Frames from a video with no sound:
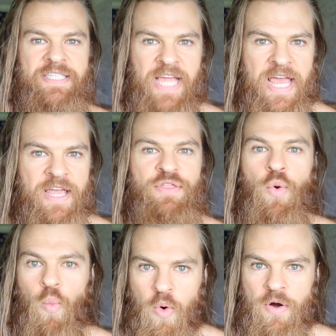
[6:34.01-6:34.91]
say
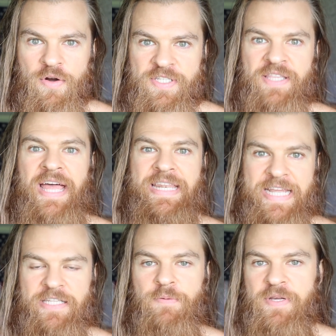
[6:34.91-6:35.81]
the words that
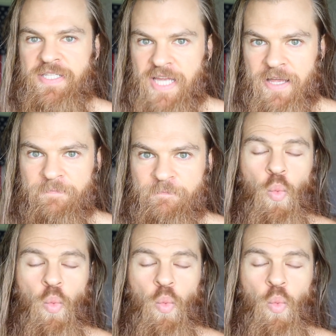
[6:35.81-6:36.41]
need to be said.